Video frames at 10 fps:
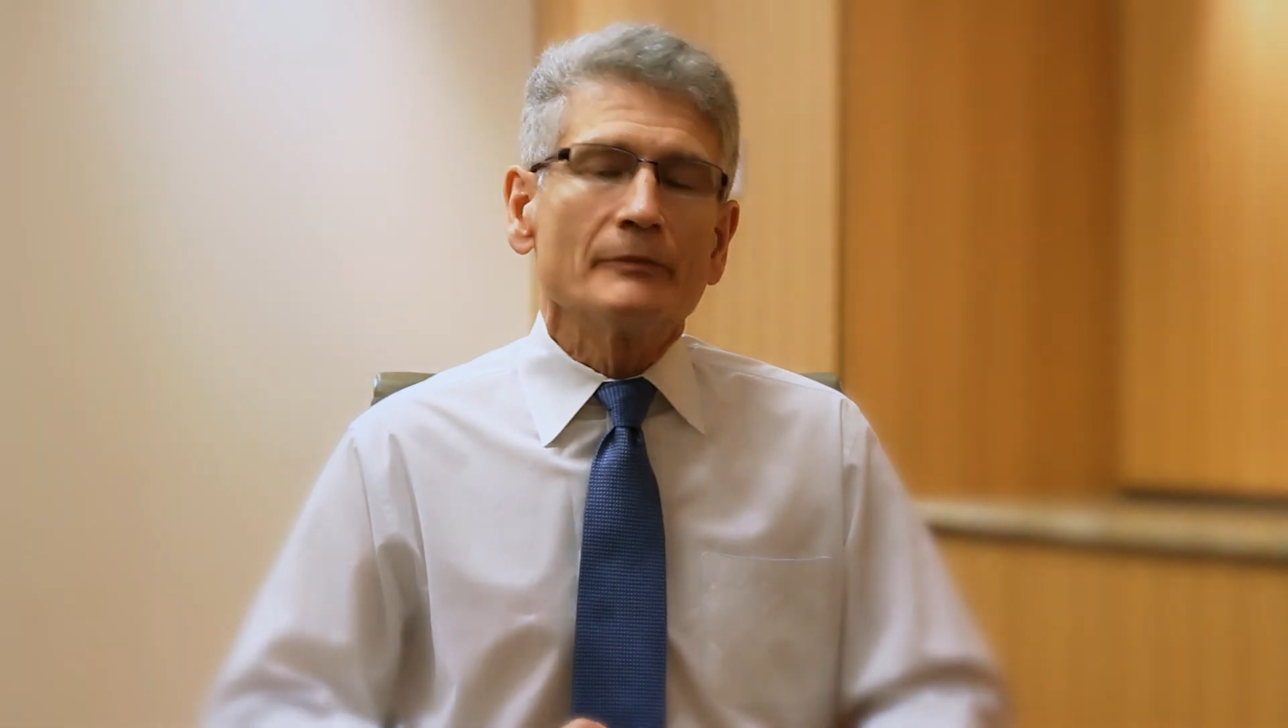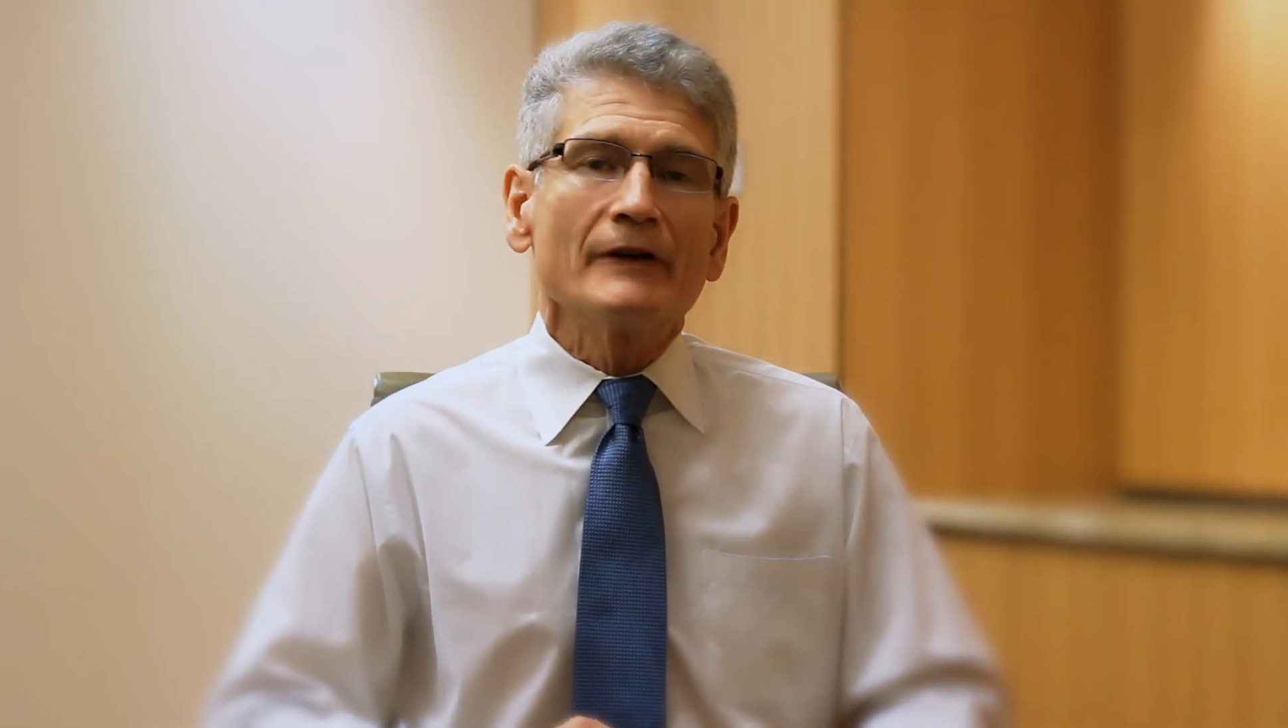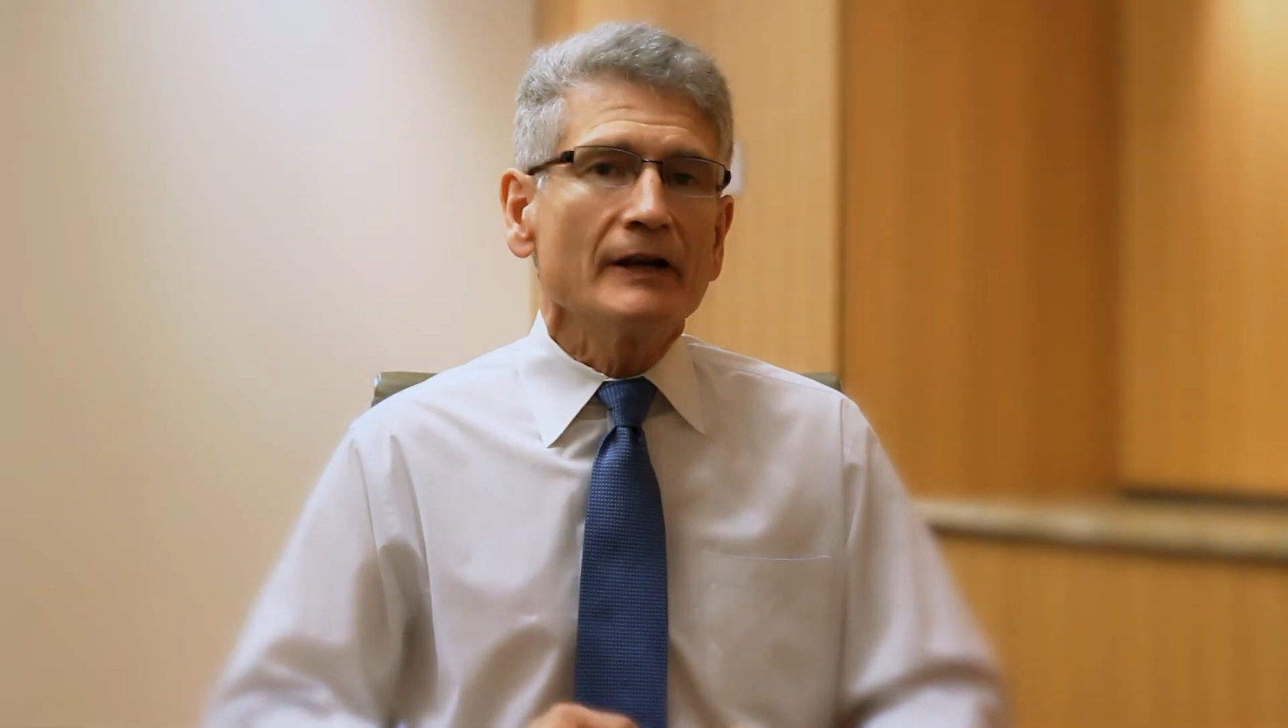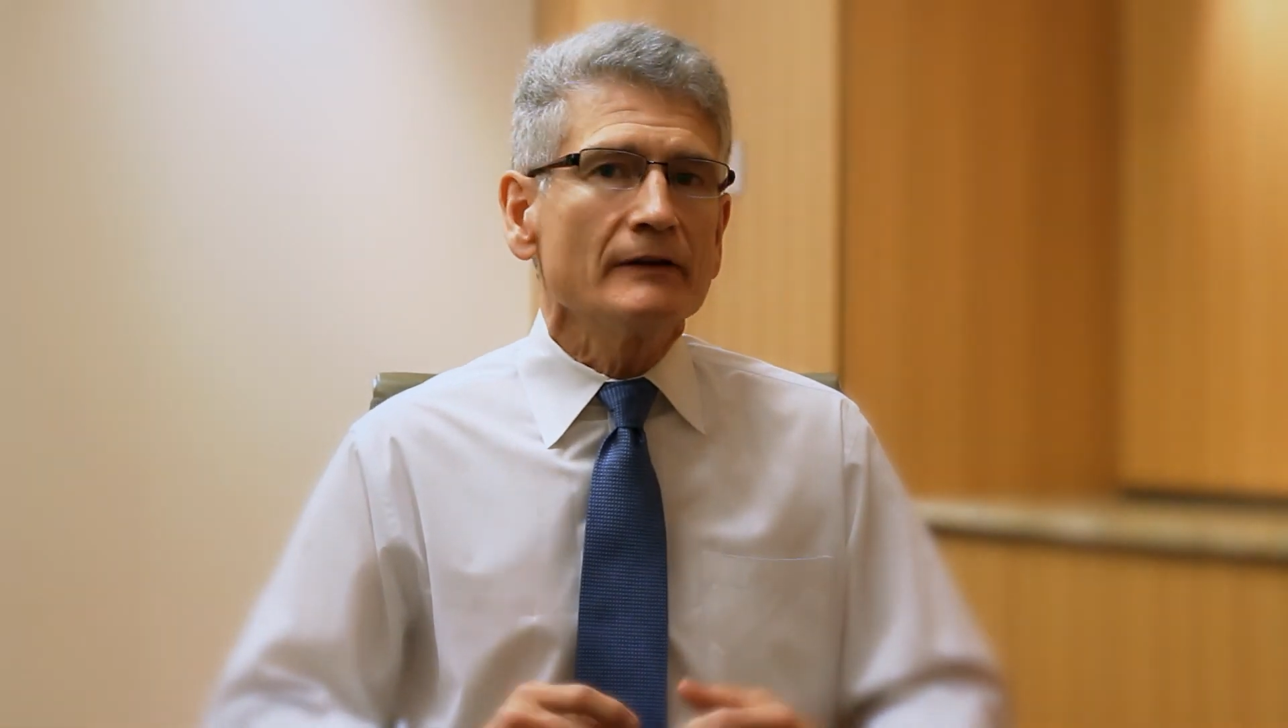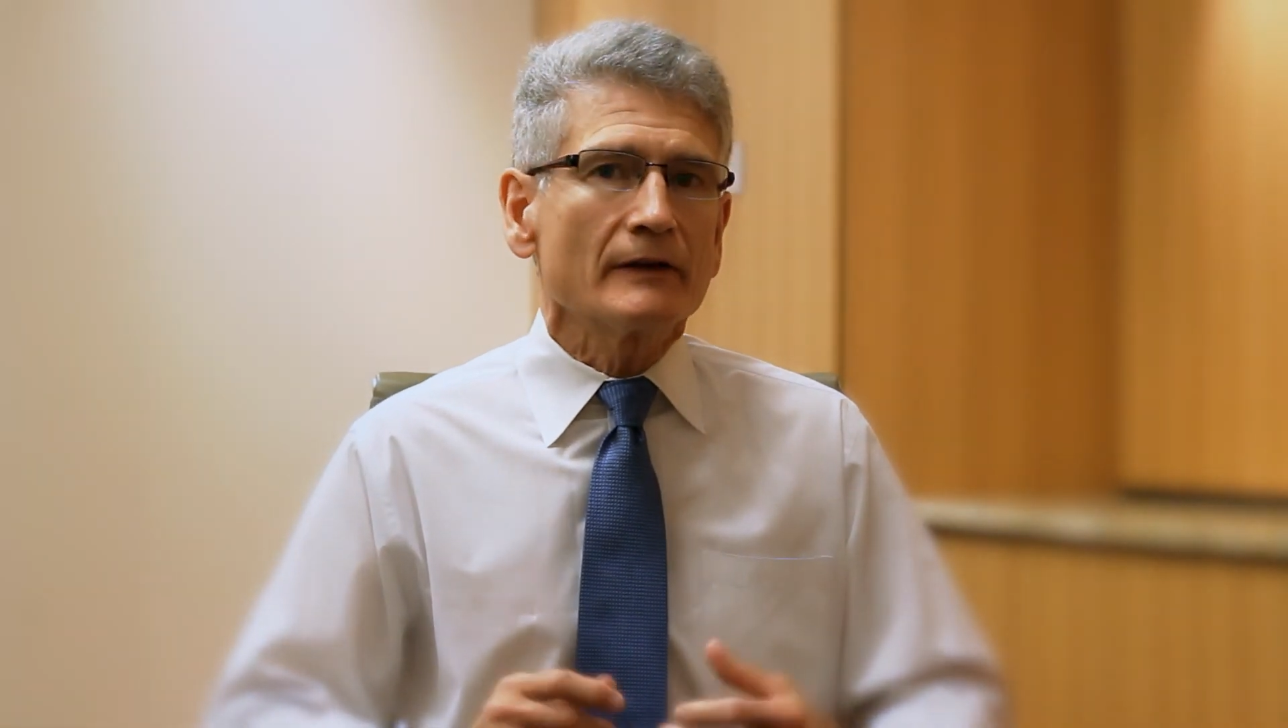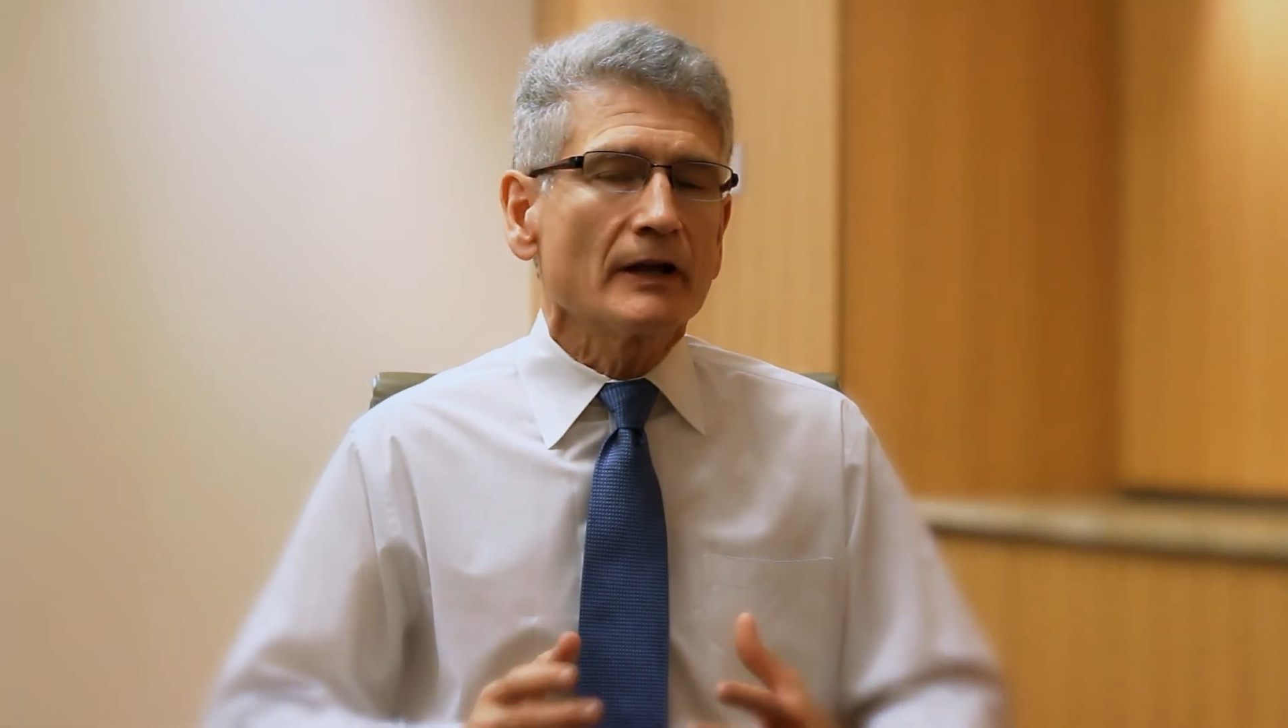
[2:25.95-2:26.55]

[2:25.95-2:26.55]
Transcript: obtain the